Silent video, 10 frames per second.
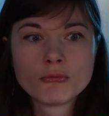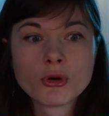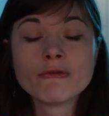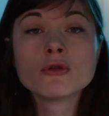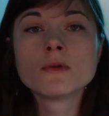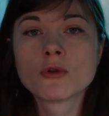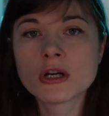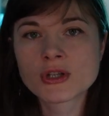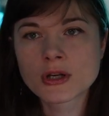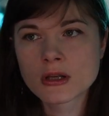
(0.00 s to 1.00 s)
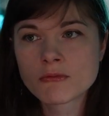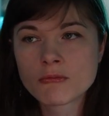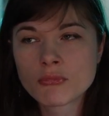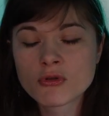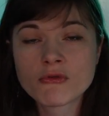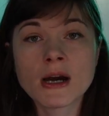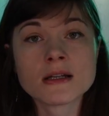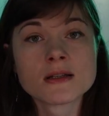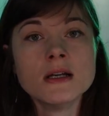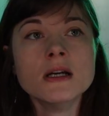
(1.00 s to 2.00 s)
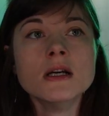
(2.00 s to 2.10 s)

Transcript: review the project and provide